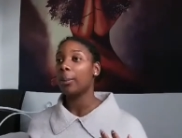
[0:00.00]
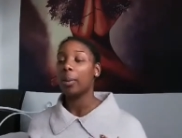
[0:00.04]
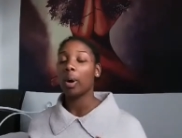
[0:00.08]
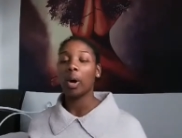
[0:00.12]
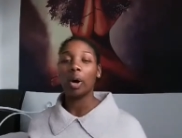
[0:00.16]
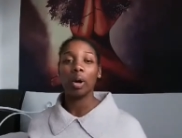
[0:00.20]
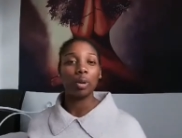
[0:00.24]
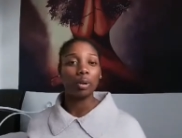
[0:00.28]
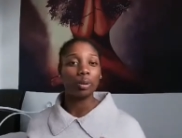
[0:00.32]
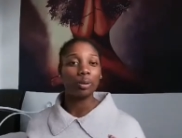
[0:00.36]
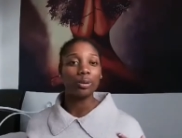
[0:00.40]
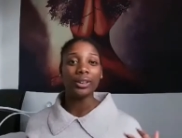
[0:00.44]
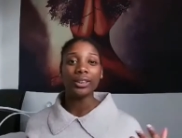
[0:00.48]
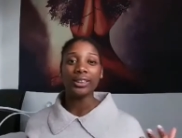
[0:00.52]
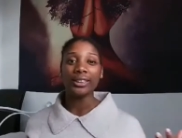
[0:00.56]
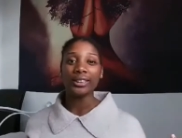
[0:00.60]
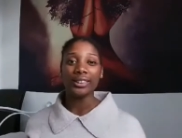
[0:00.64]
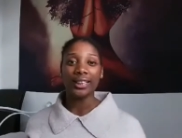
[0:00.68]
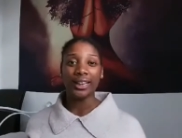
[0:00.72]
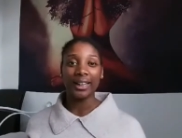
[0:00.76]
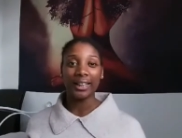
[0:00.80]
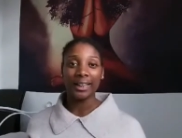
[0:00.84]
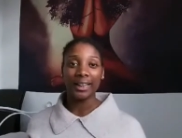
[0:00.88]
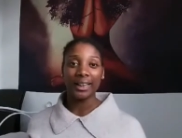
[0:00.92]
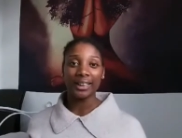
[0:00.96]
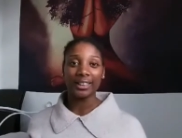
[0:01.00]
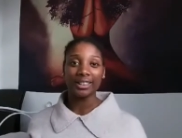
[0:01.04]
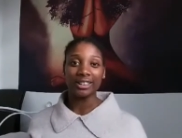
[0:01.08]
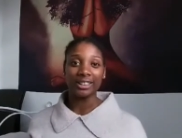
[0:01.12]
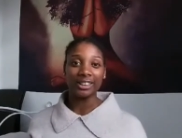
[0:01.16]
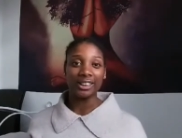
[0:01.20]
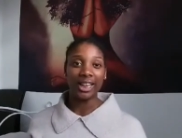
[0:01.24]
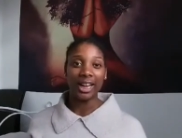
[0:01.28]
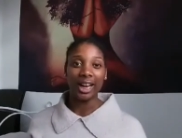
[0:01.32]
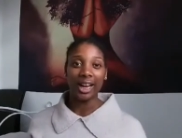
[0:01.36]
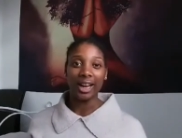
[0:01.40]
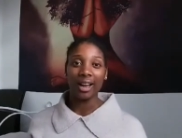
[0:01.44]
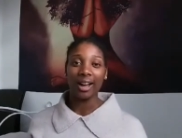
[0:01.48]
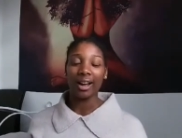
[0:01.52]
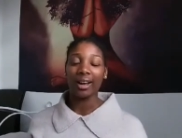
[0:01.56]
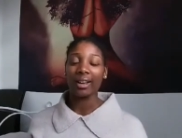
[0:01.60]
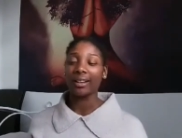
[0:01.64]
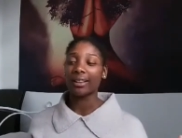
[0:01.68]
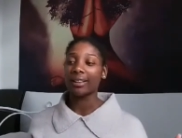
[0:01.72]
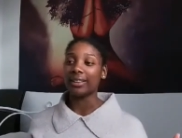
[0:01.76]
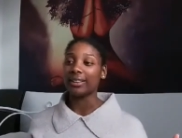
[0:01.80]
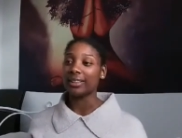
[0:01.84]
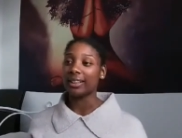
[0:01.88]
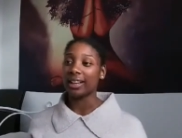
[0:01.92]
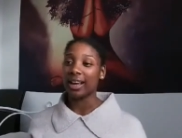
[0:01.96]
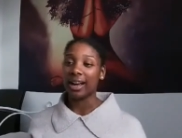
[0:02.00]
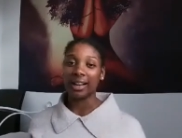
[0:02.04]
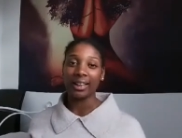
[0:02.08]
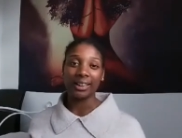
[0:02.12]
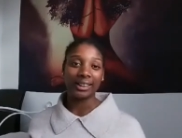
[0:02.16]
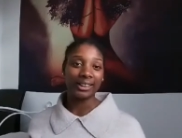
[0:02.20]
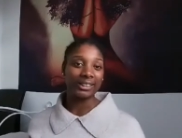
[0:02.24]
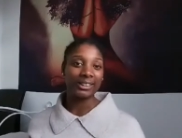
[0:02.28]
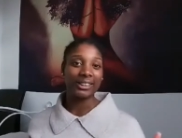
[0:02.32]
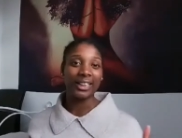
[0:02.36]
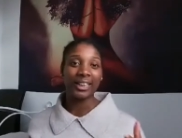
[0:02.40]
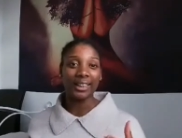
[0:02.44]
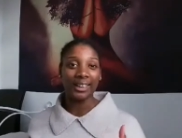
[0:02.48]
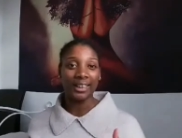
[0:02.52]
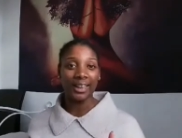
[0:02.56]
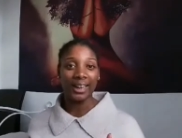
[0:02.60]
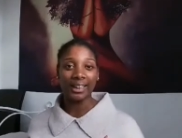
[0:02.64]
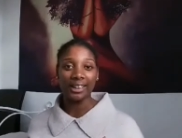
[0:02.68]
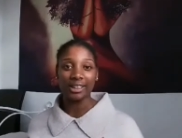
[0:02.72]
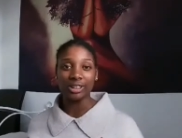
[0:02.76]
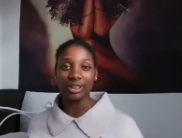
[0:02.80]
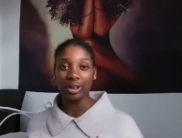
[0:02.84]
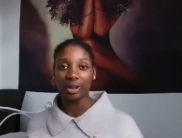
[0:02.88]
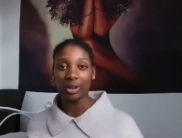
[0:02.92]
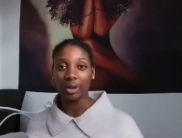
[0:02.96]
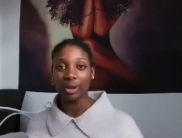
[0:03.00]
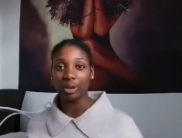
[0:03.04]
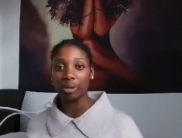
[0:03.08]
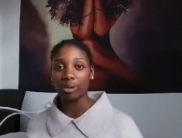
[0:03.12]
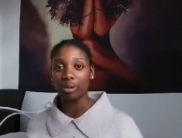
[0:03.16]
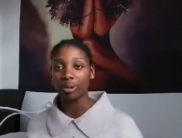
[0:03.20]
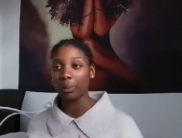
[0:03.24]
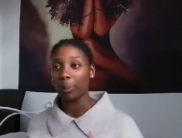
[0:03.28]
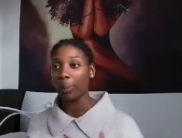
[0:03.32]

Old is set against young, and young is set against old,